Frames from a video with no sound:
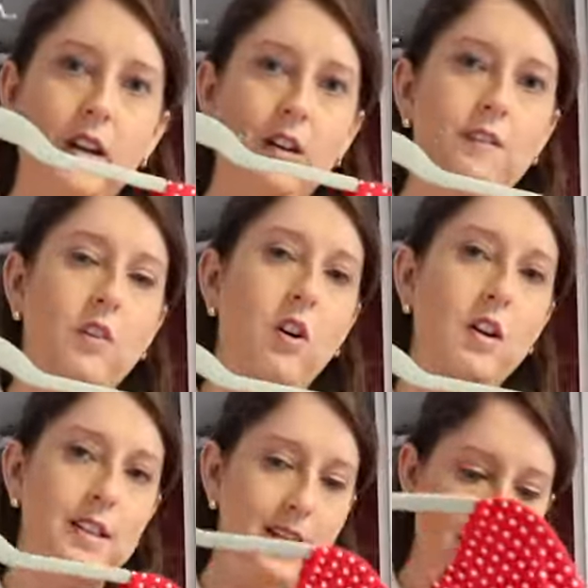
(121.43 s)
good for
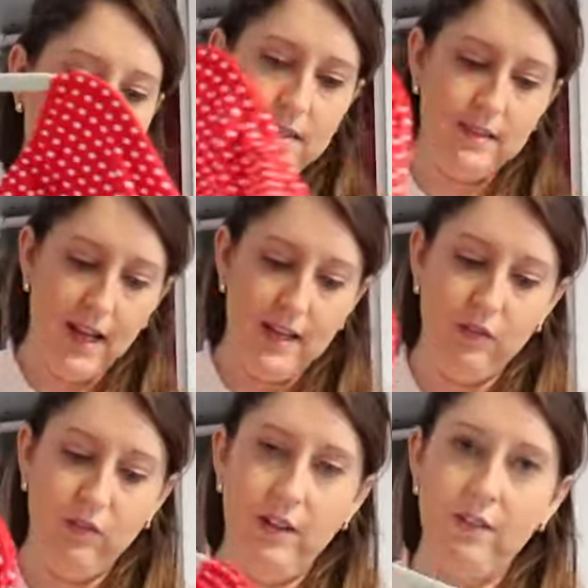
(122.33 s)
holidays and
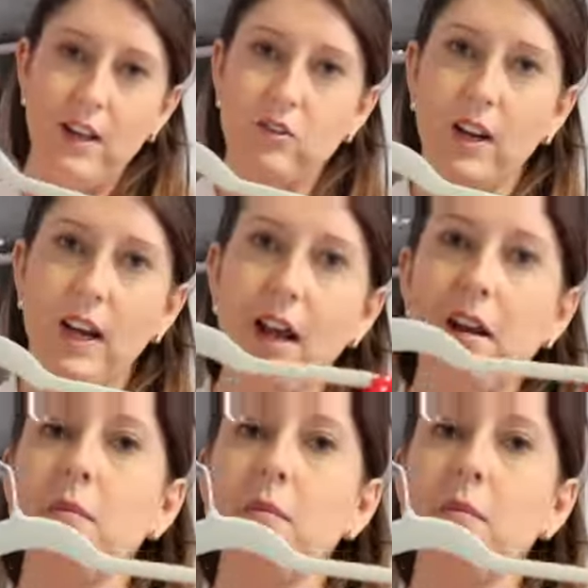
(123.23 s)
it's really flattering and